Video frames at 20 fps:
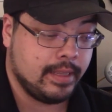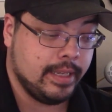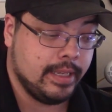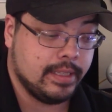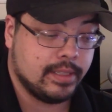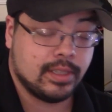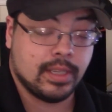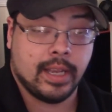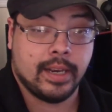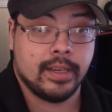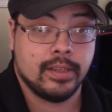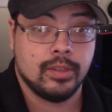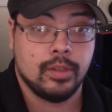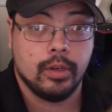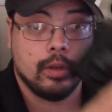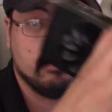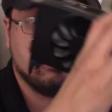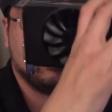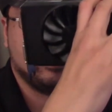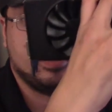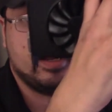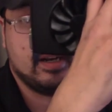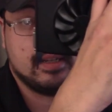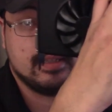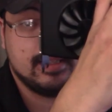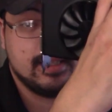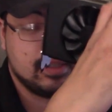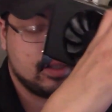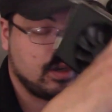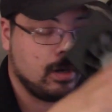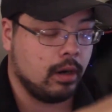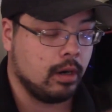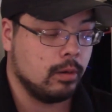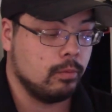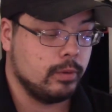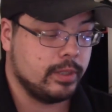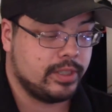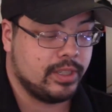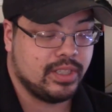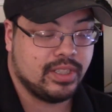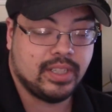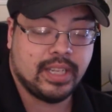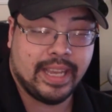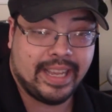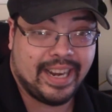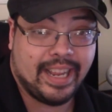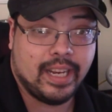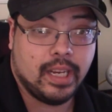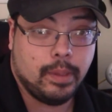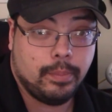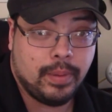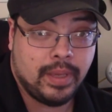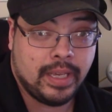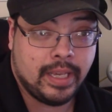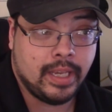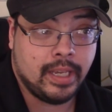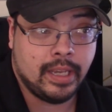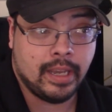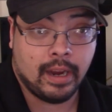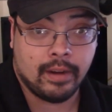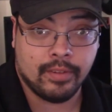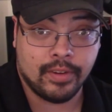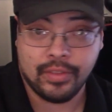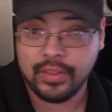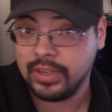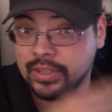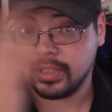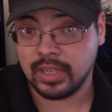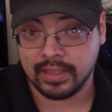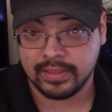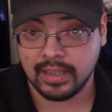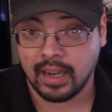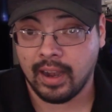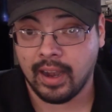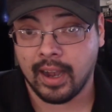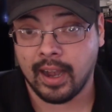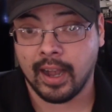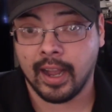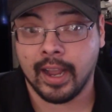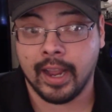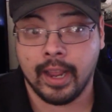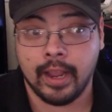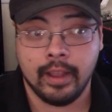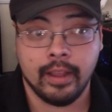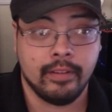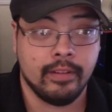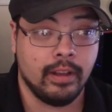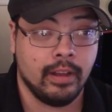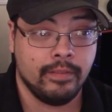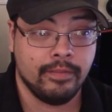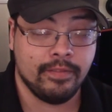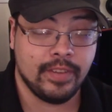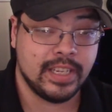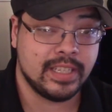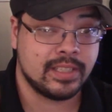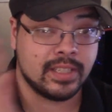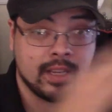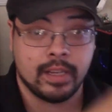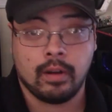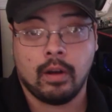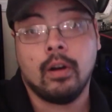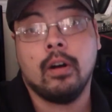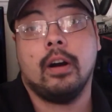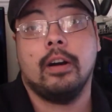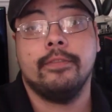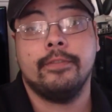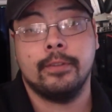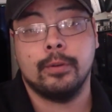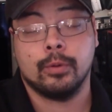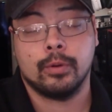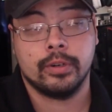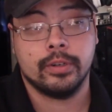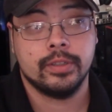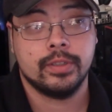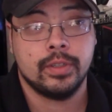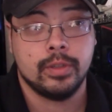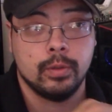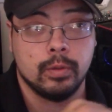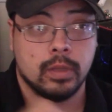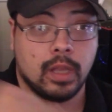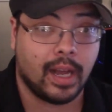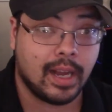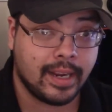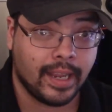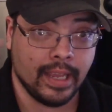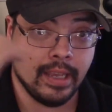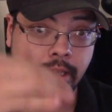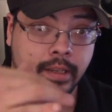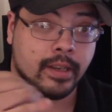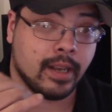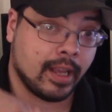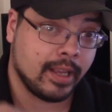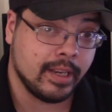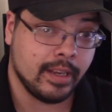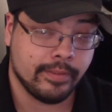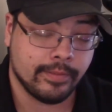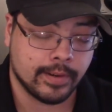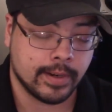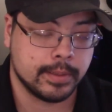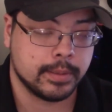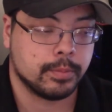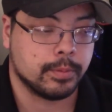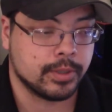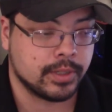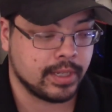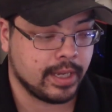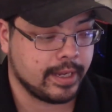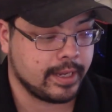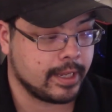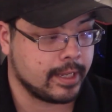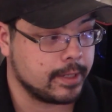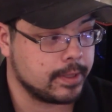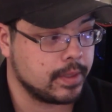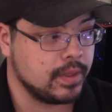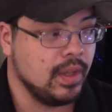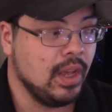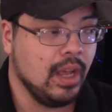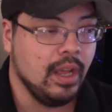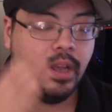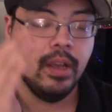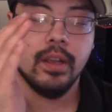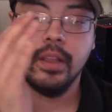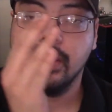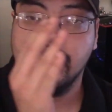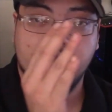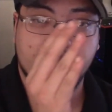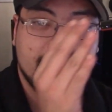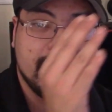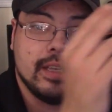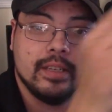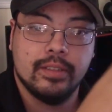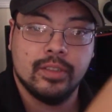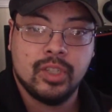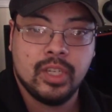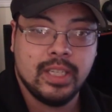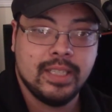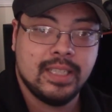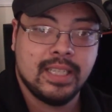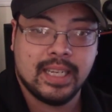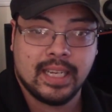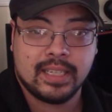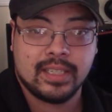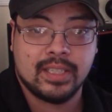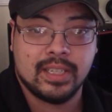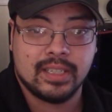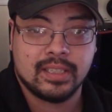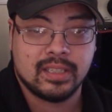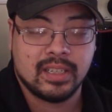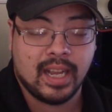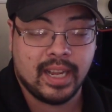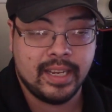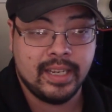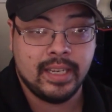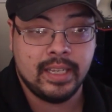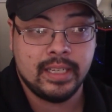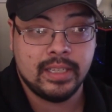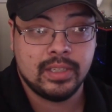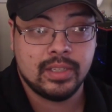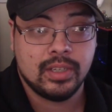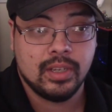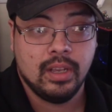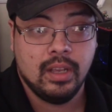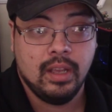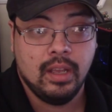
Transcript: the settings you can play it on this card, which is 1080p, everything set to high, vsync off in order to lock in 90 frames per second, the GTX 690s